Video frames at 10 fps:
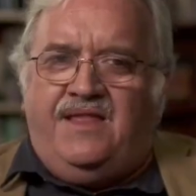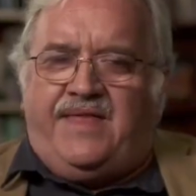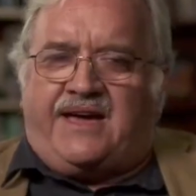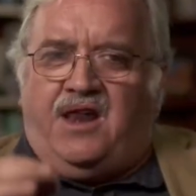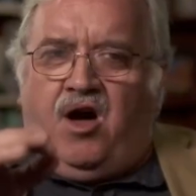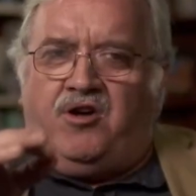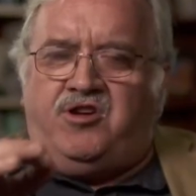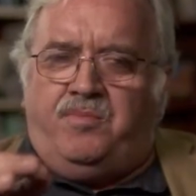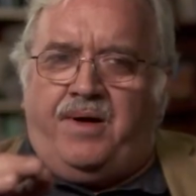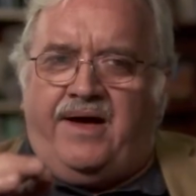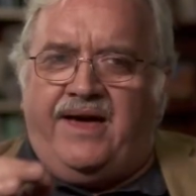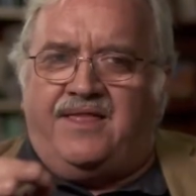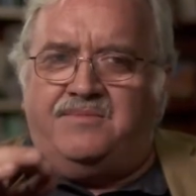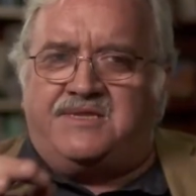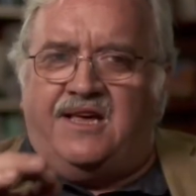that can
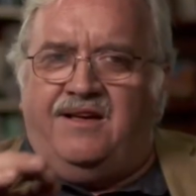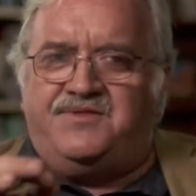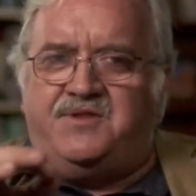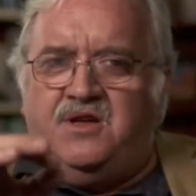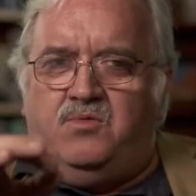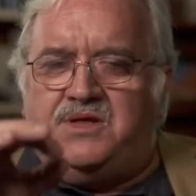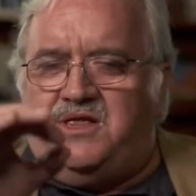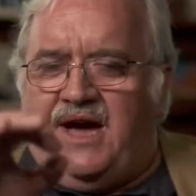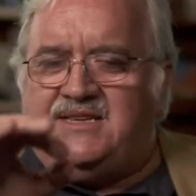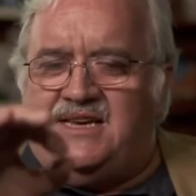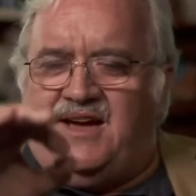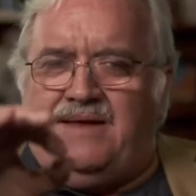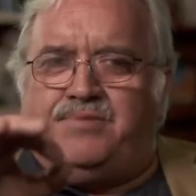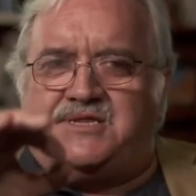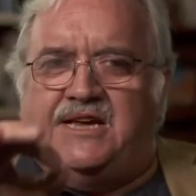occupy themselves with
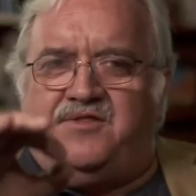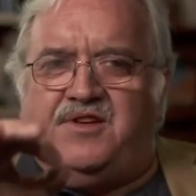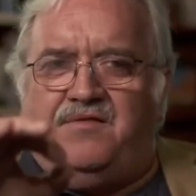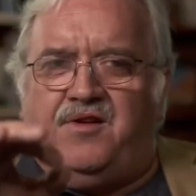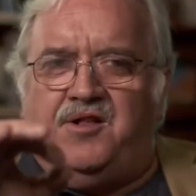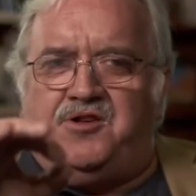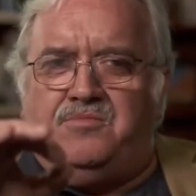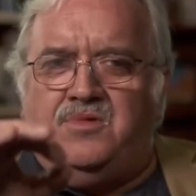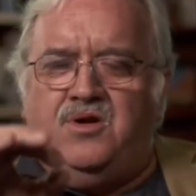99% of their volume